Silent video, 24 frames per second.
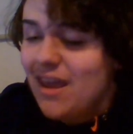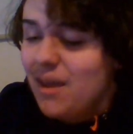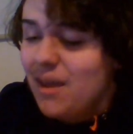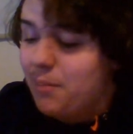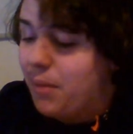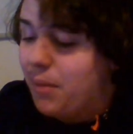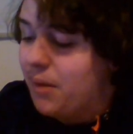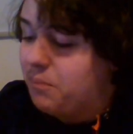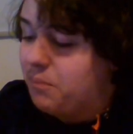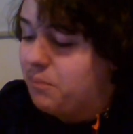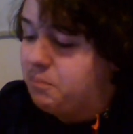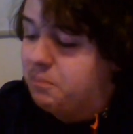
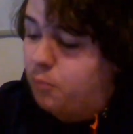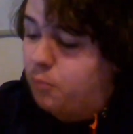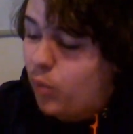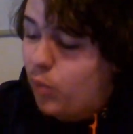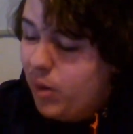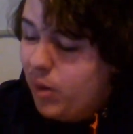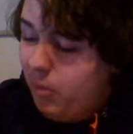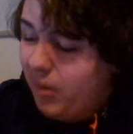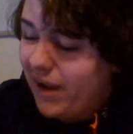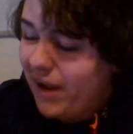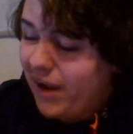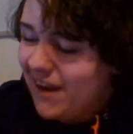But we
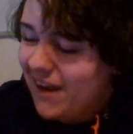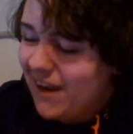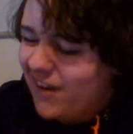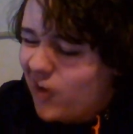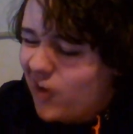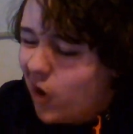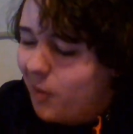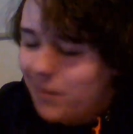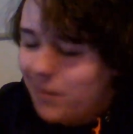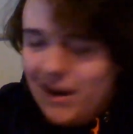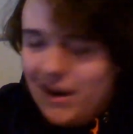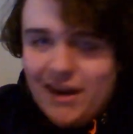were getting
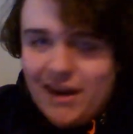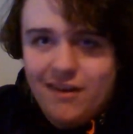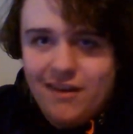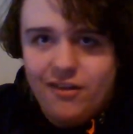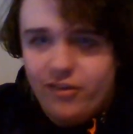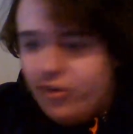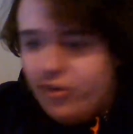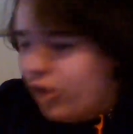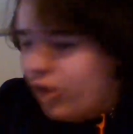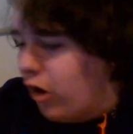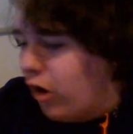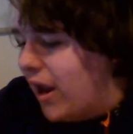dominated to
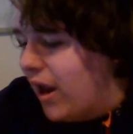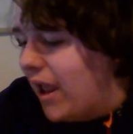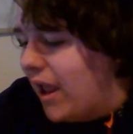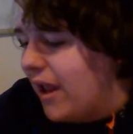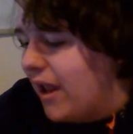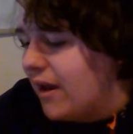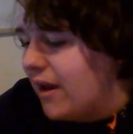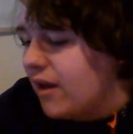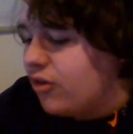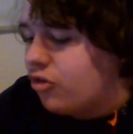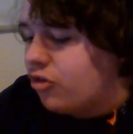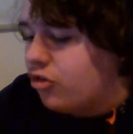start,
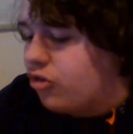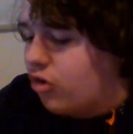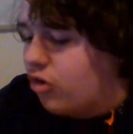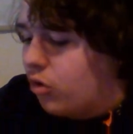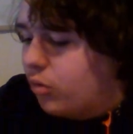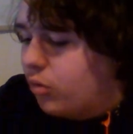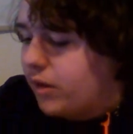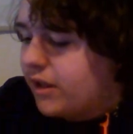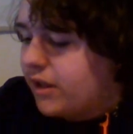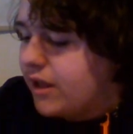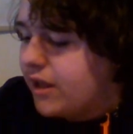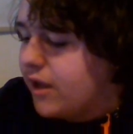and it
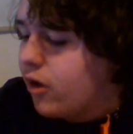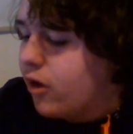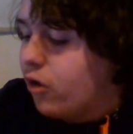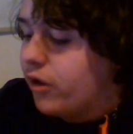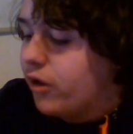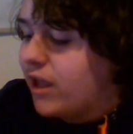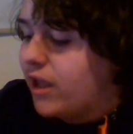showed here.